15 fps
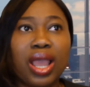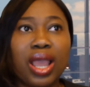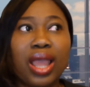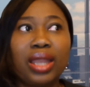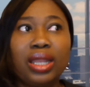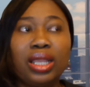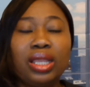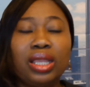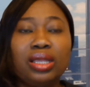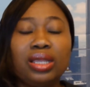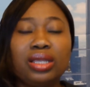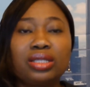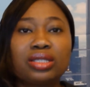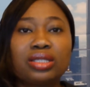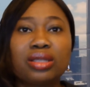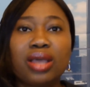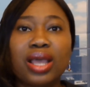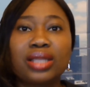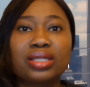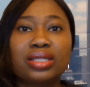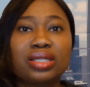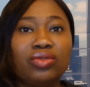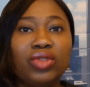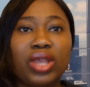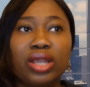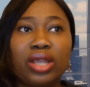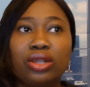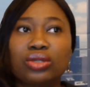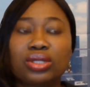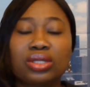and it's not as if they
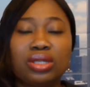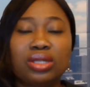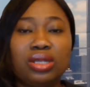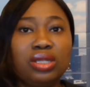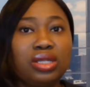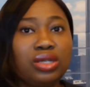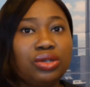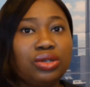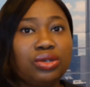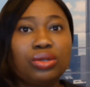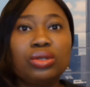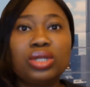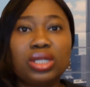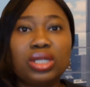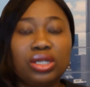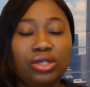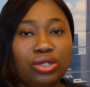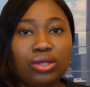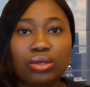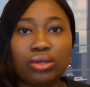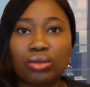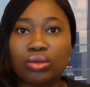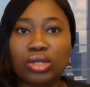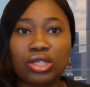are not seeing the good in you,